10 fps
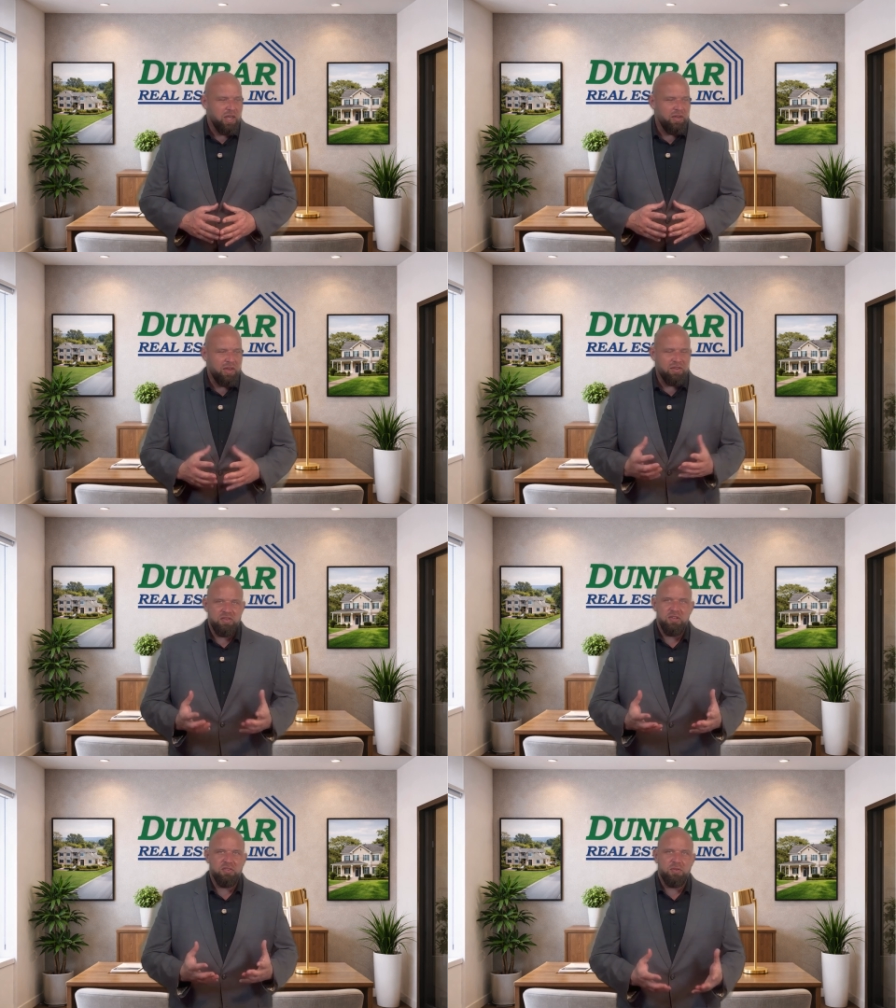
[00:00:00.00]
And that
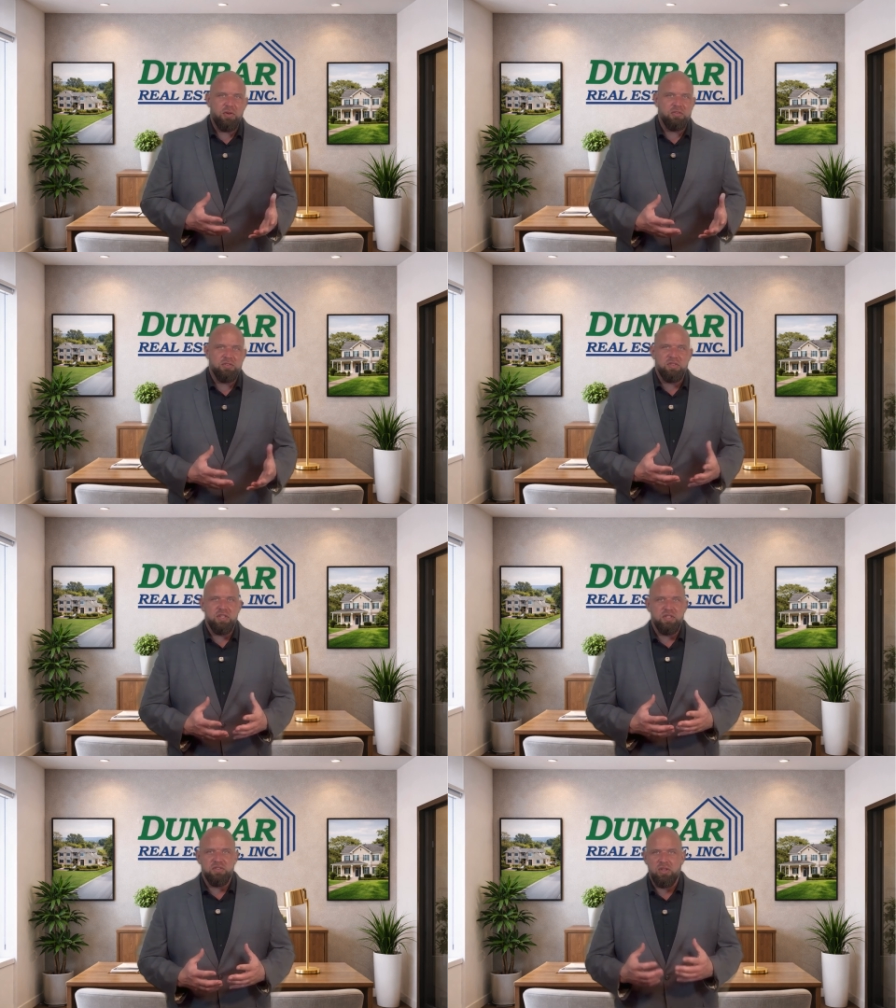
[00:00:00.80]
sense of
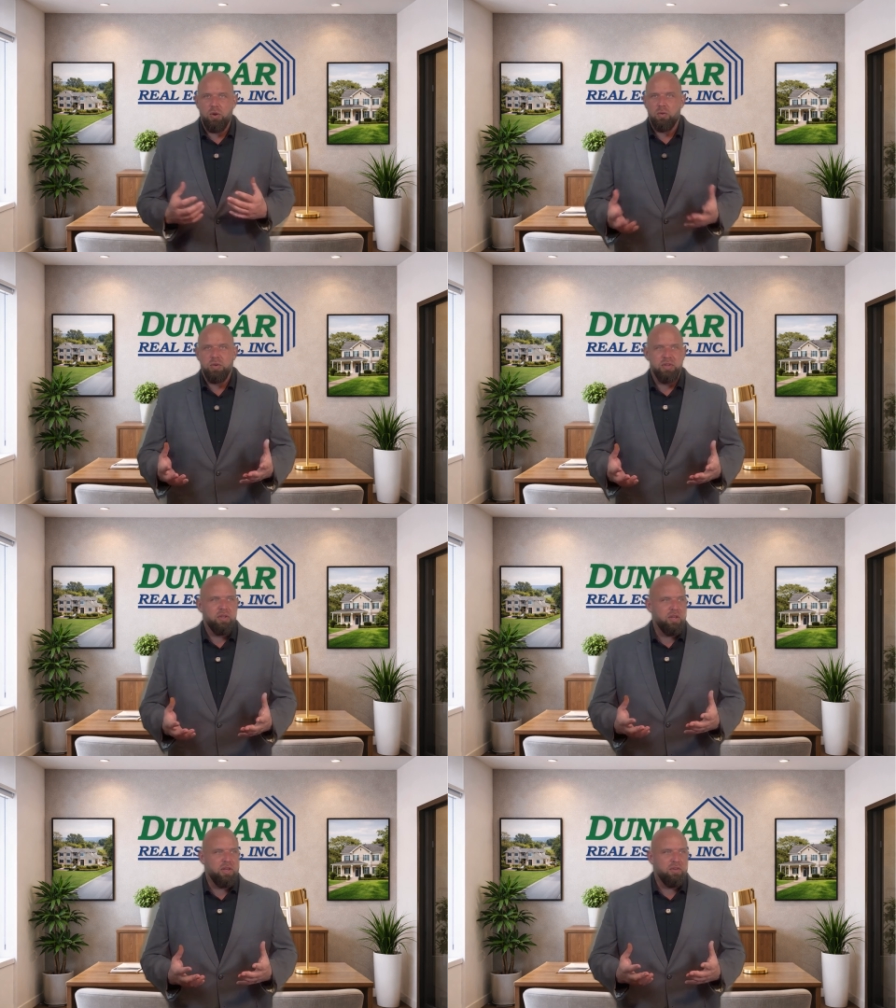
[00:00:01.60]
urgency is gold in
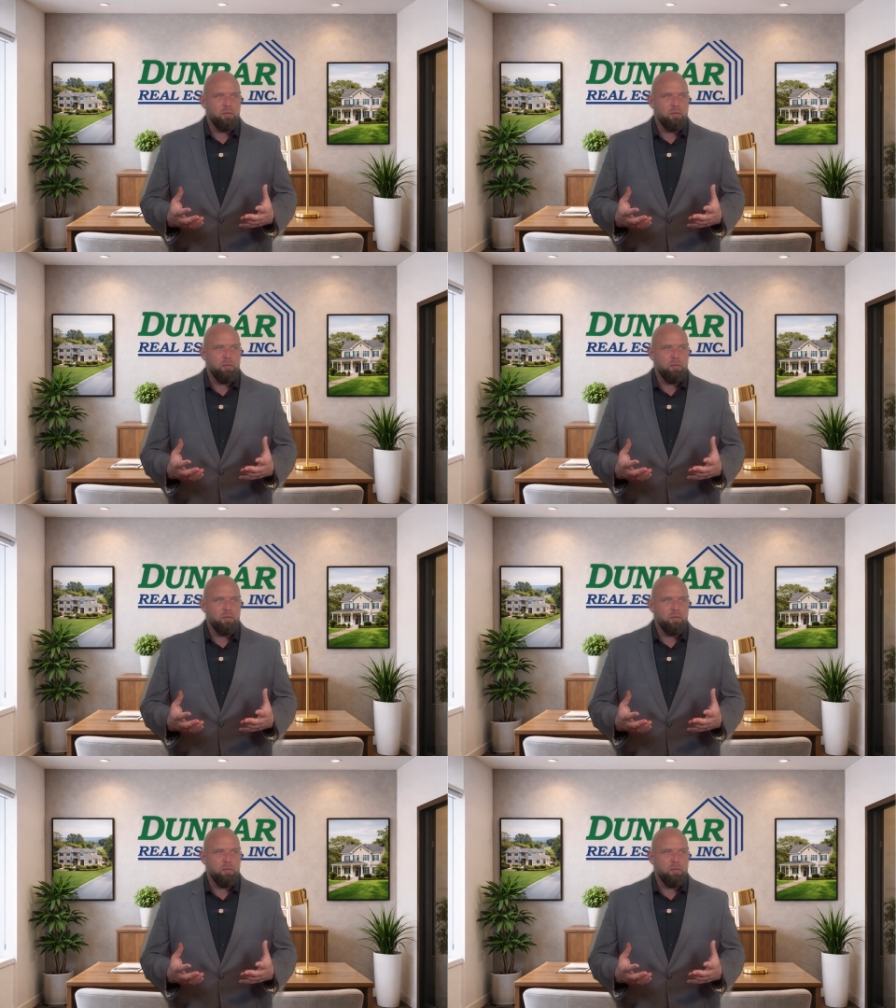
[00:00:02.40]
the